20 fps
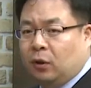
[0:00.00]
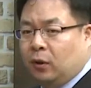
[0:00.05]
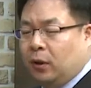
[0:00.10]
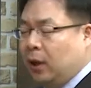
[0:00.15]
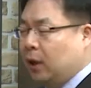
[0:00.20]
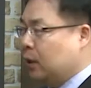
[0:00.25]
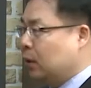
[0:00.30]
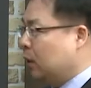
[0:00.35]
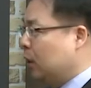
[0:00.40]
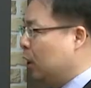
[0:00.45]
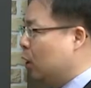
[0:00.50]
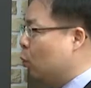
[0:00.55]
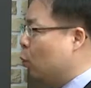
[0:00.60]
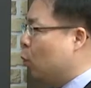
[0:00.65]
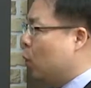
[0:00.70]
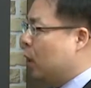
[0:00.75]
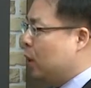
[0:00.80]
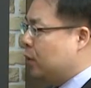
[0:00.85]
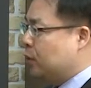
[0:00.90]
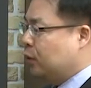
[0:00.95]
And it
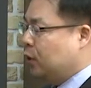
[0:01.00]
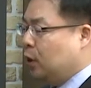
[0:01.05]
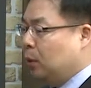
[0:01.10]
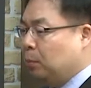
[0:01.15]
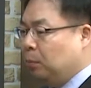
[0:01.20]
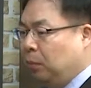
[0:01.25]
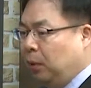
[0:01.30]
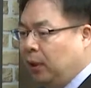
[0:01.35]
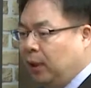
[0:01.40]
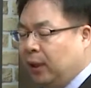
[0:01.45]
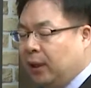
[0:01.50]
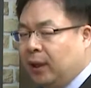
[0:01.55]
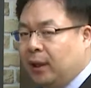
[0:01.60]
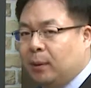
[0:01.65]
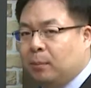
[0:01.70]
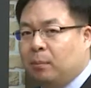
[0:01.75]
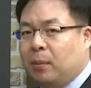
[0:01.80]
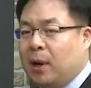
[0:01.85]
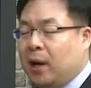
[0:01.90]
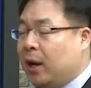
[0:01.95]
was
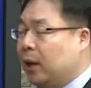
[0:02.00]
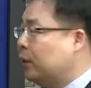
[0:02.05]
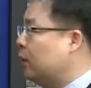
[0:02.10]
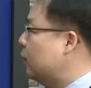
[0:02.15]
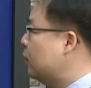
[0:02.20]
completed by the